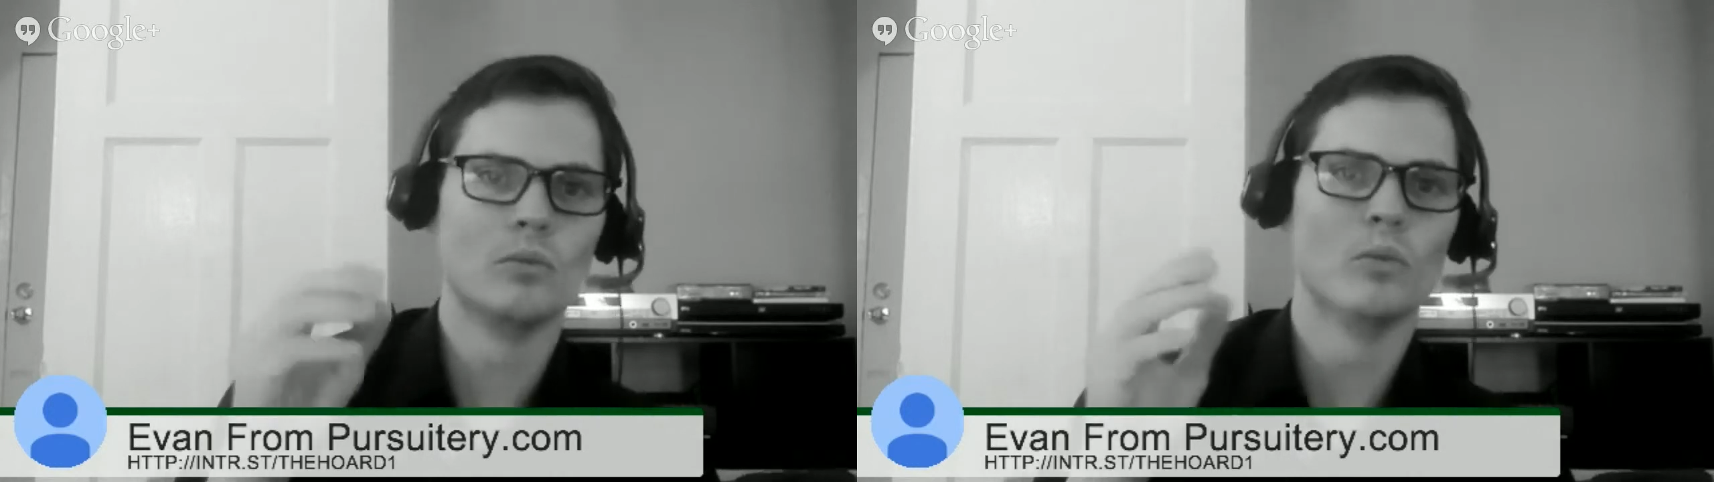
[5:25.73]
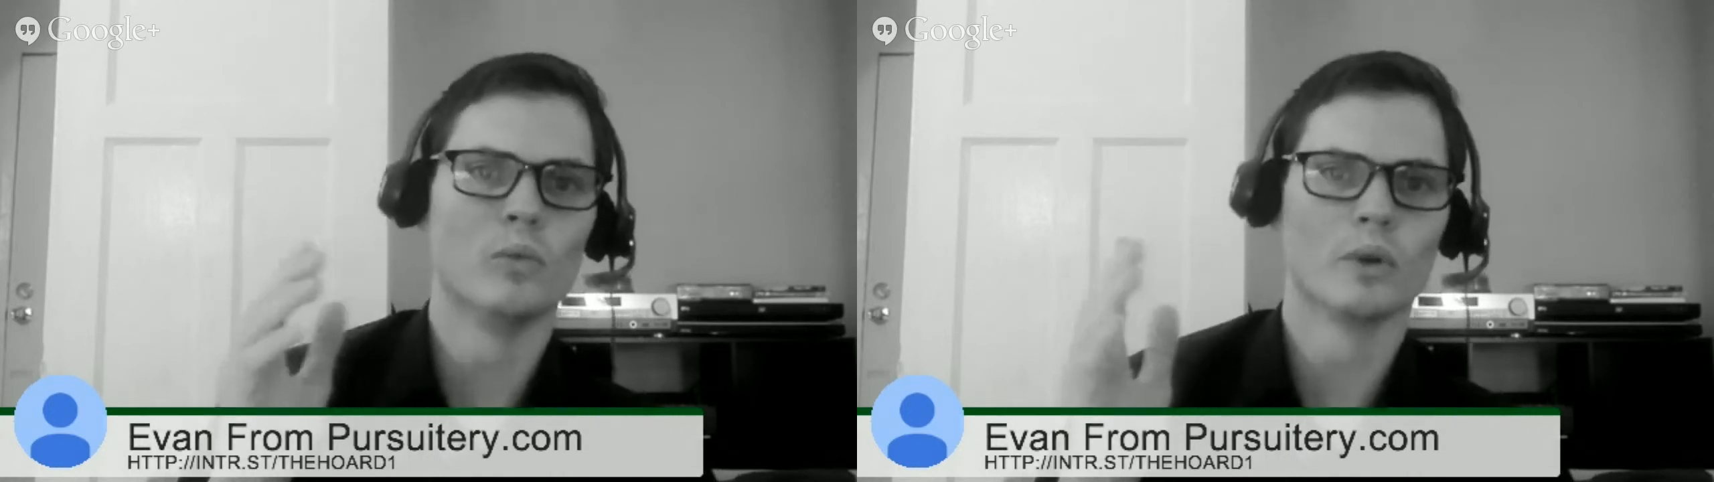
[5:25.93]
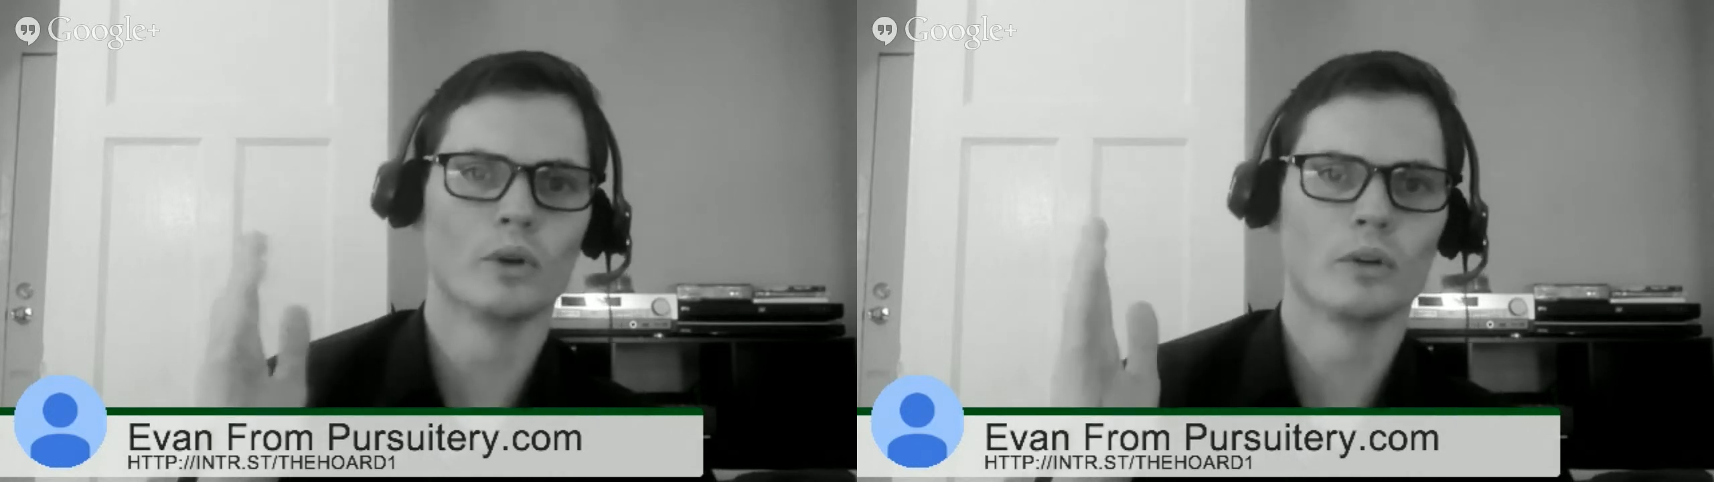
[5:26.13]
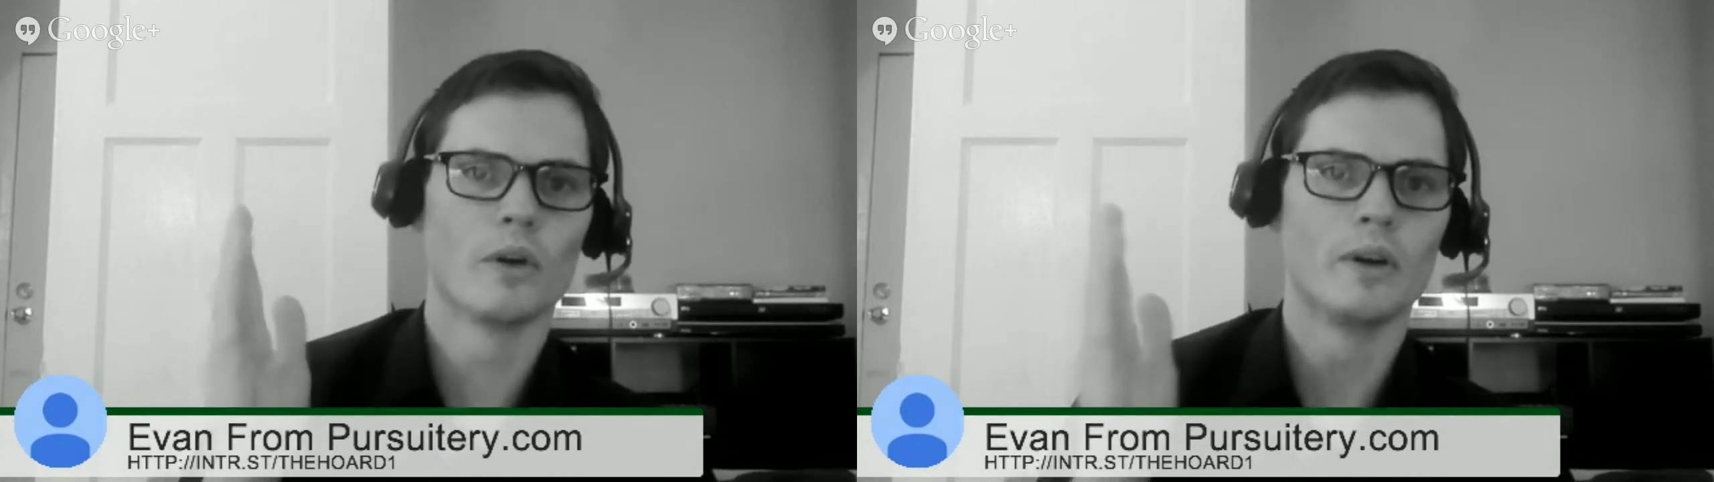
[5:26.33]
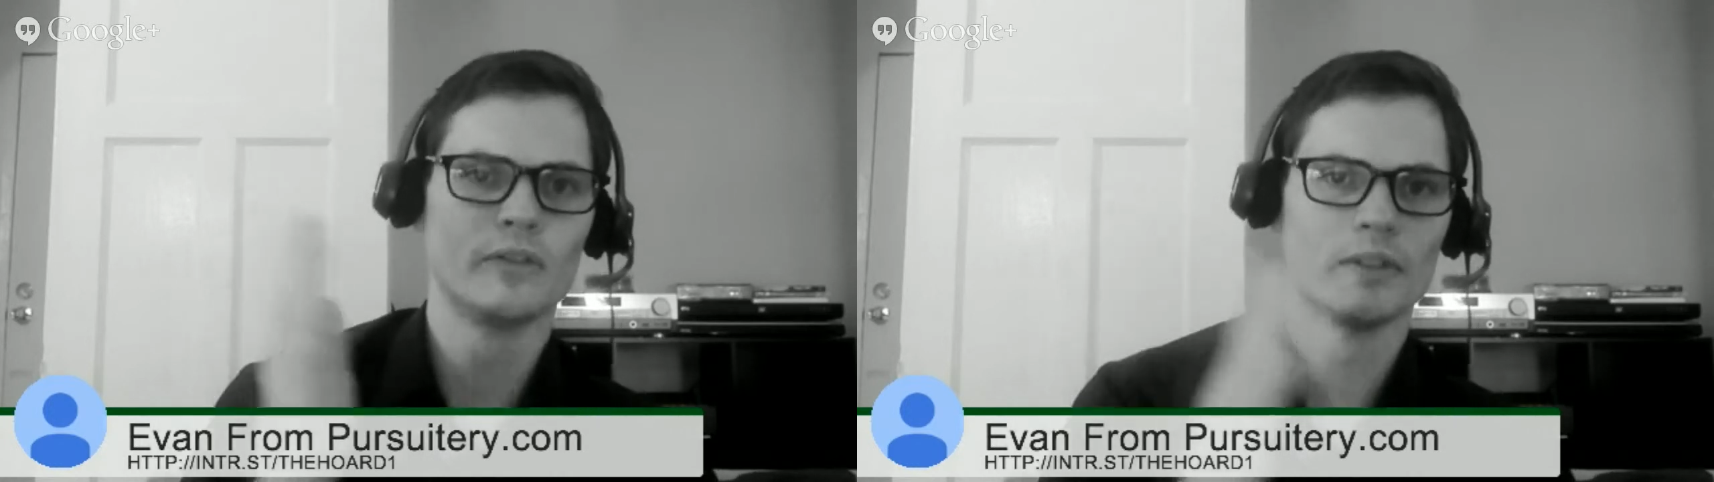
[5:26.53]
were
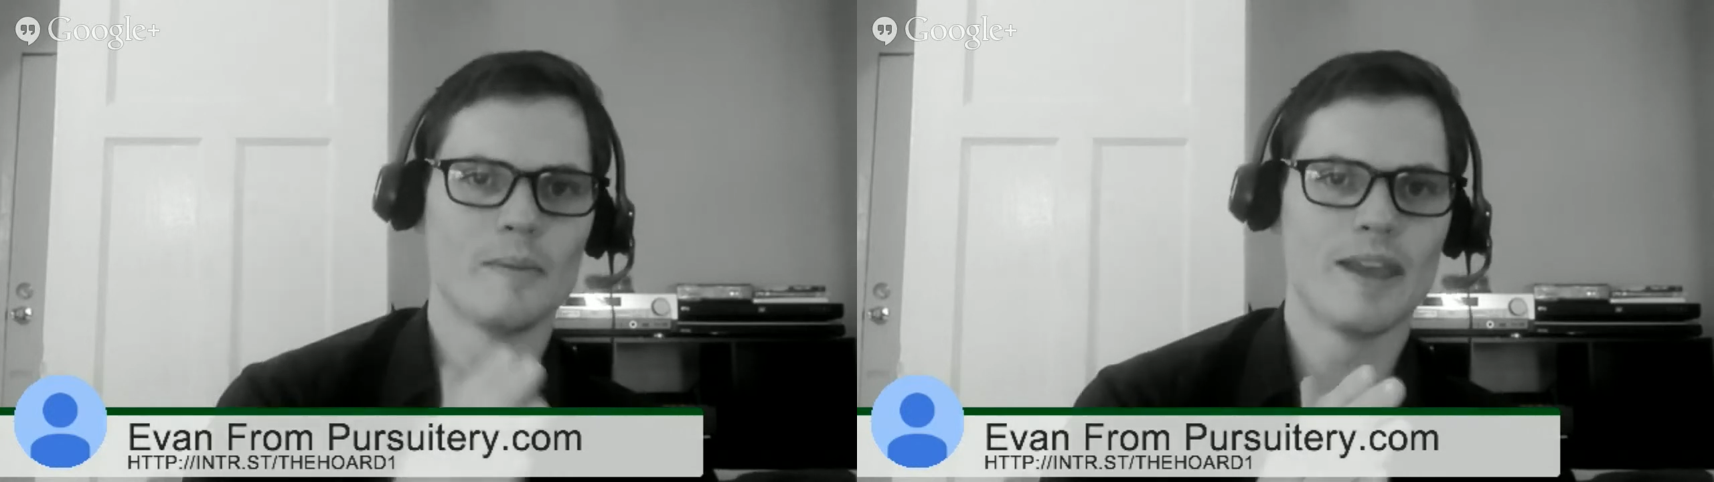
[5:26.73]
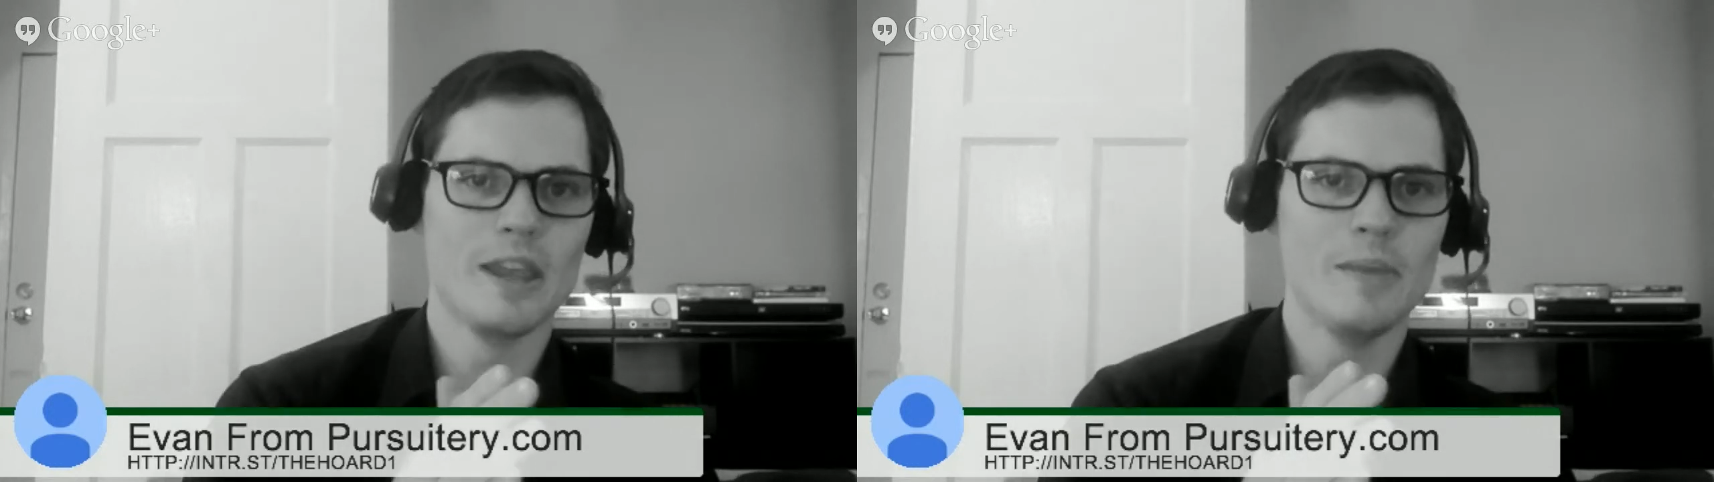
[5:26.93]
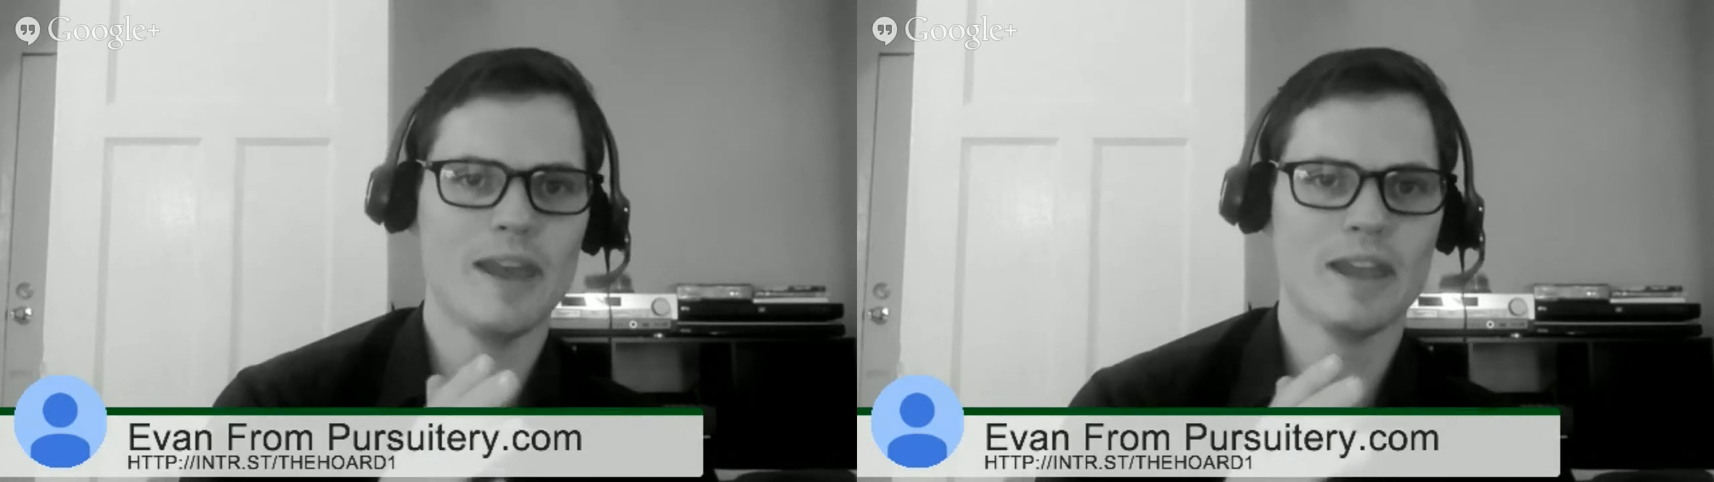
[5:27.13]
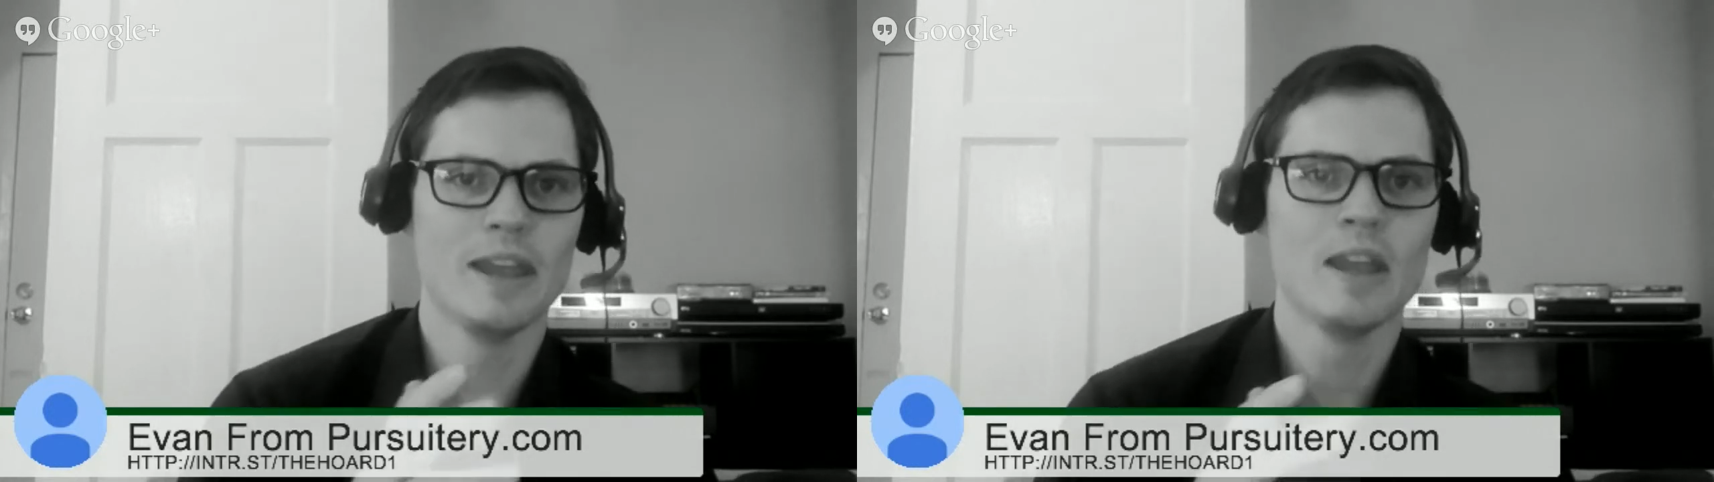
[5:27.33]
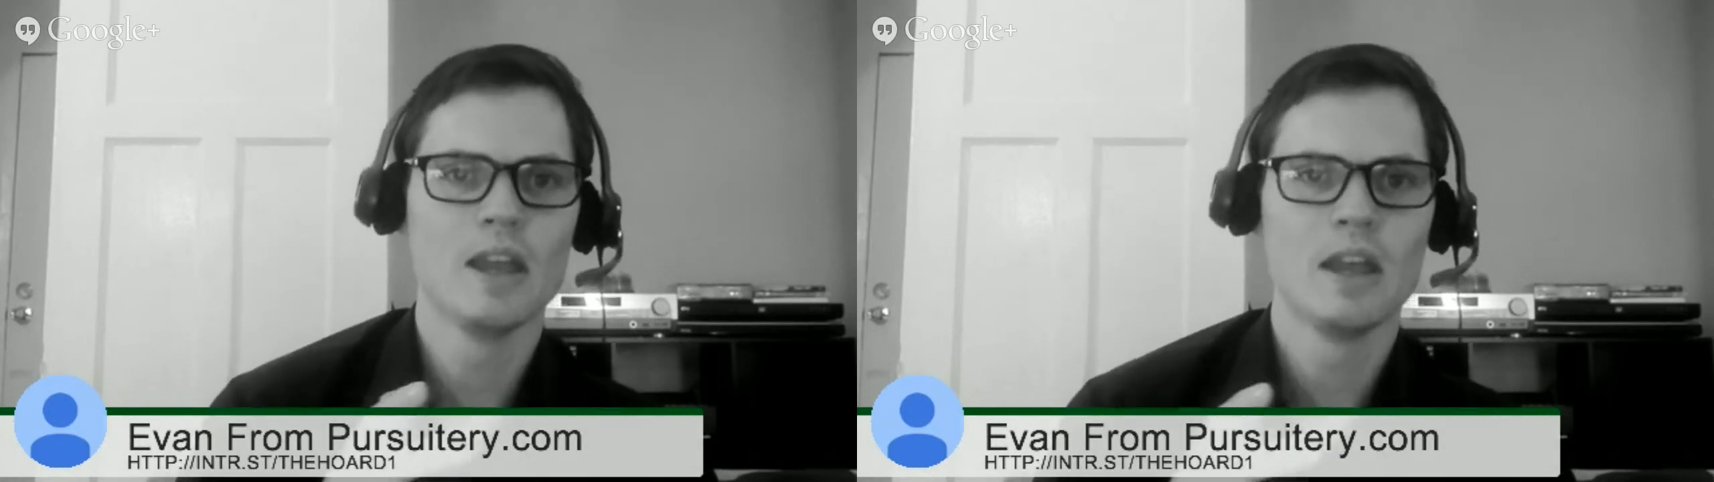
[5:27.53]
going for the Makey
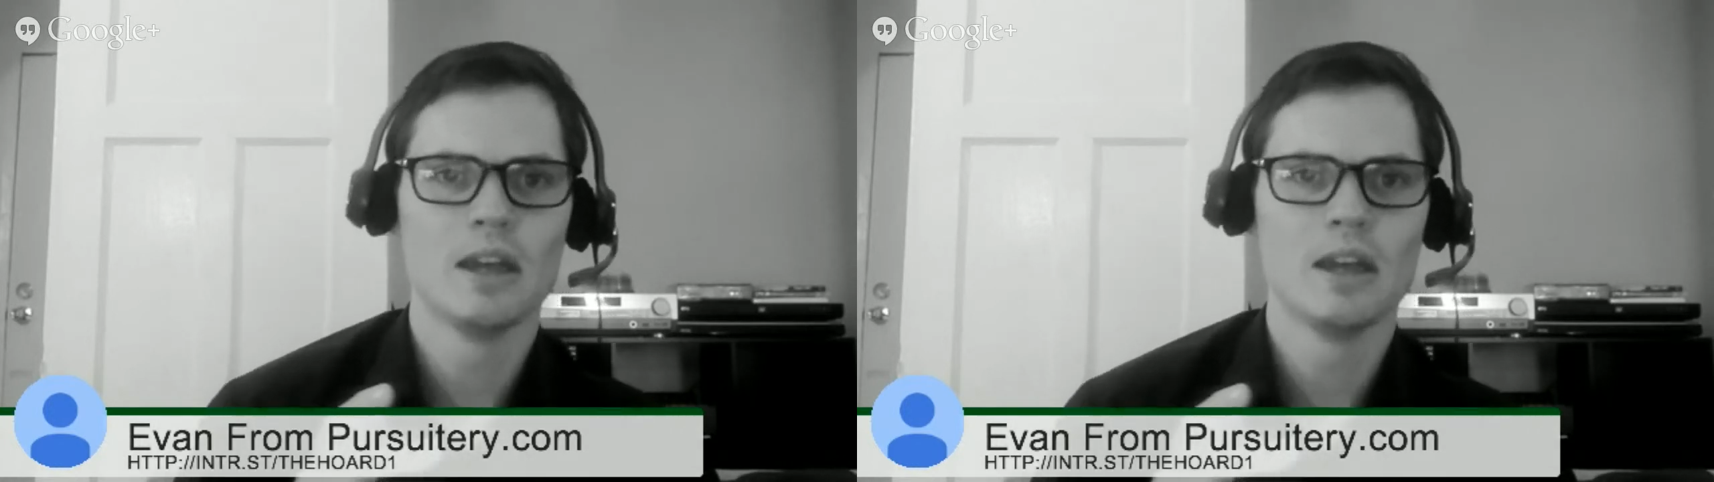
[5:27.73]
Makey,